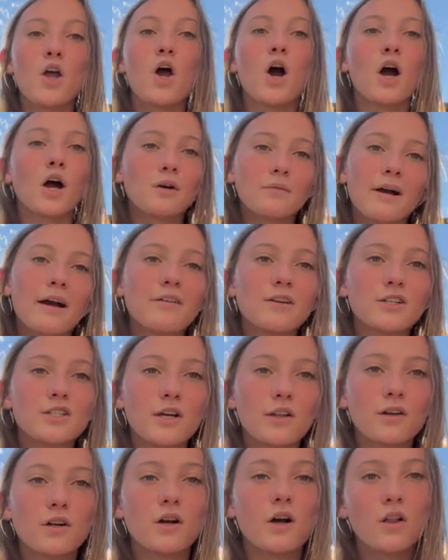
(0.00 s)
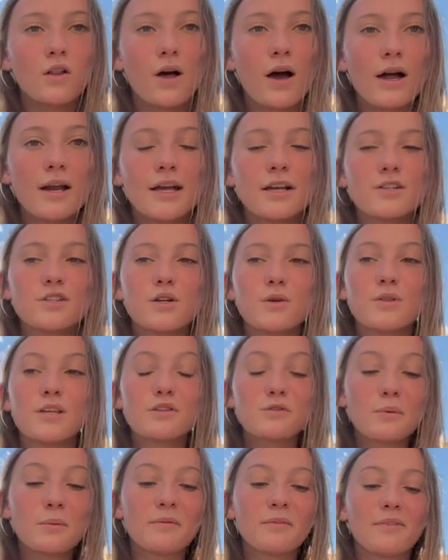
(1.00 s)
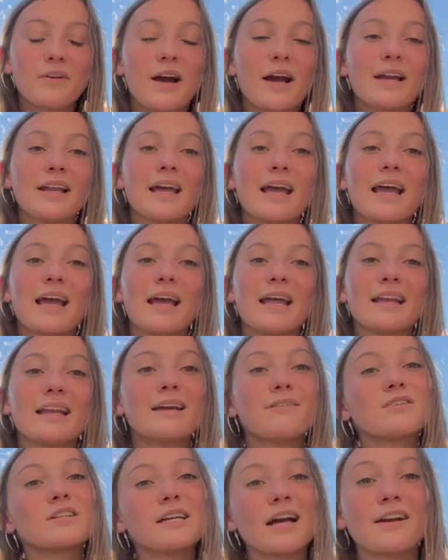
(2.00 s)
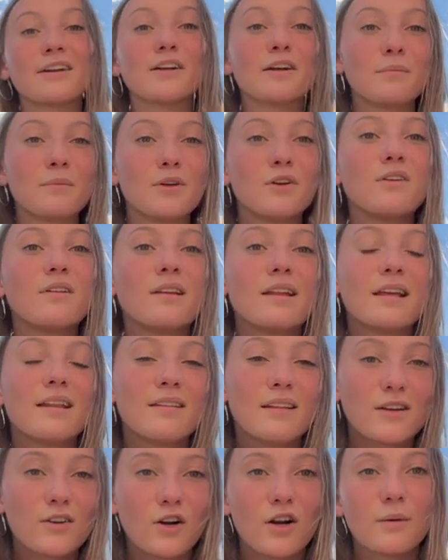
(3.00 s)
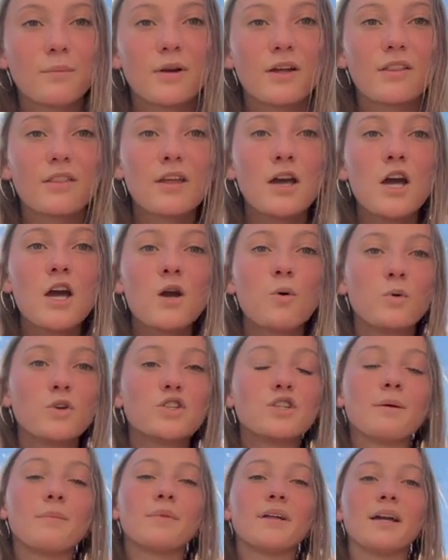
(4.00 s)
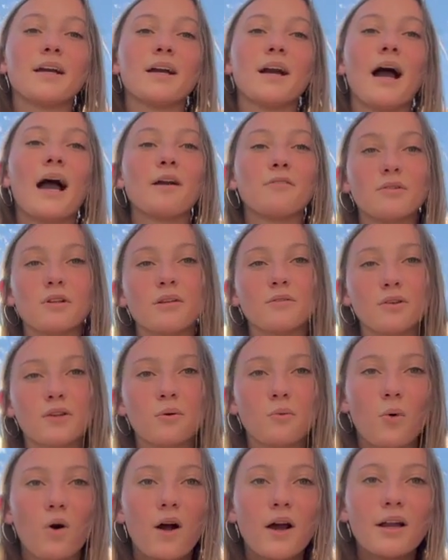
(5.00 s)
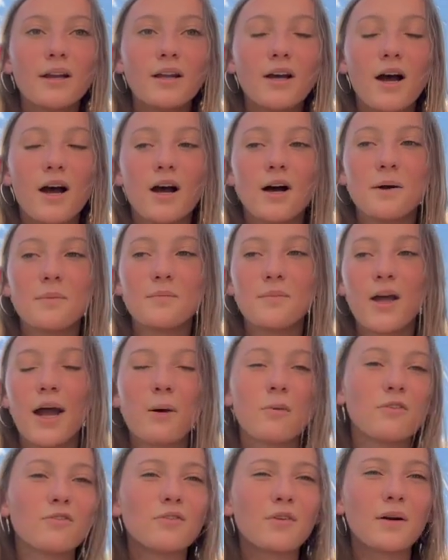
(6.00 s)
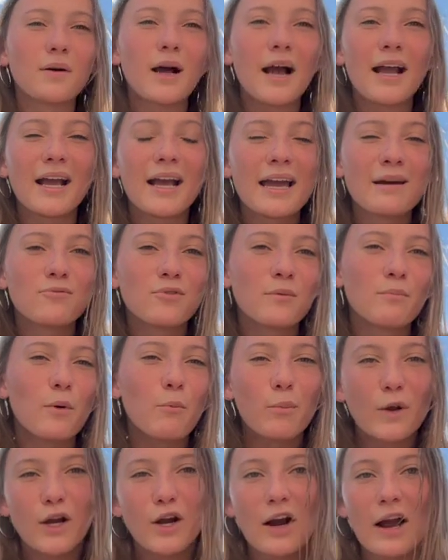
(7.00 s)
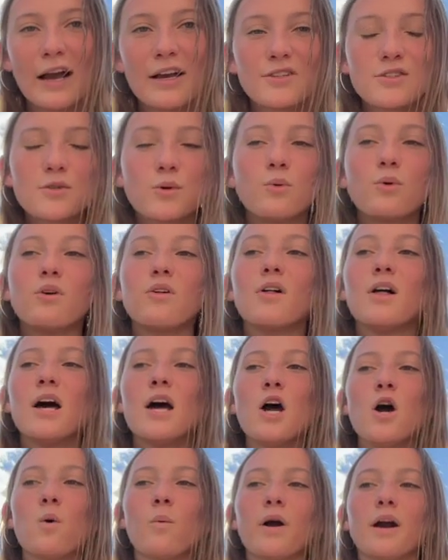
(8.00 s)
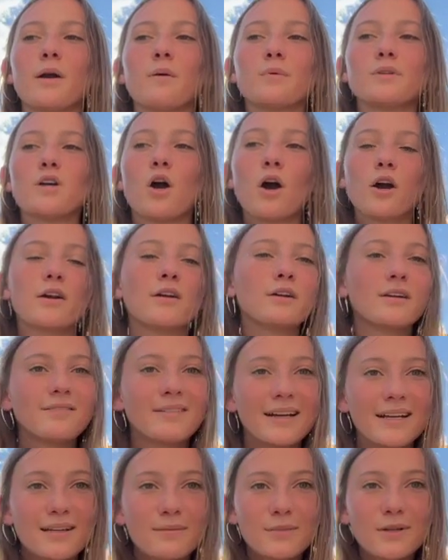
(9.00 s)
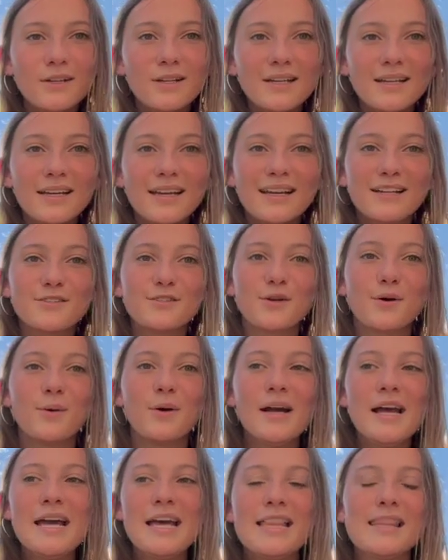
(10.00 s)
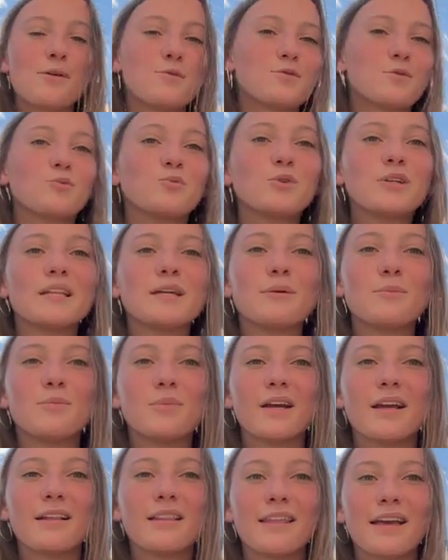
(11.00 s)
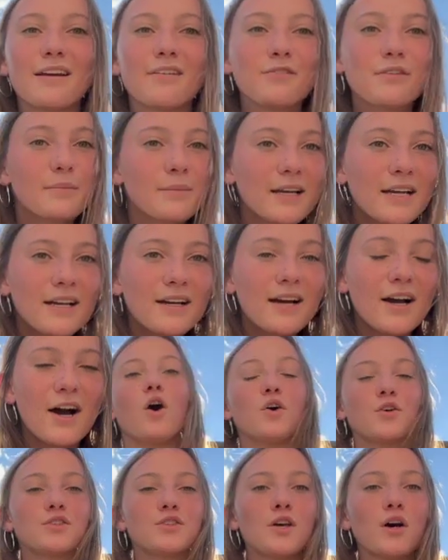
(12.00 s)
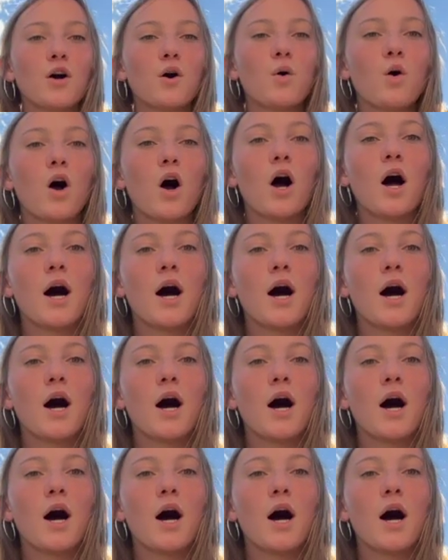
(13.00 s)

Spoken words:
are around each other a lot. And so this would provide an even tighter community than Dartmouth, which is something I really, really want. I came from a bigger high school where it was harder to find community, and so that was a really big thing for me. Also,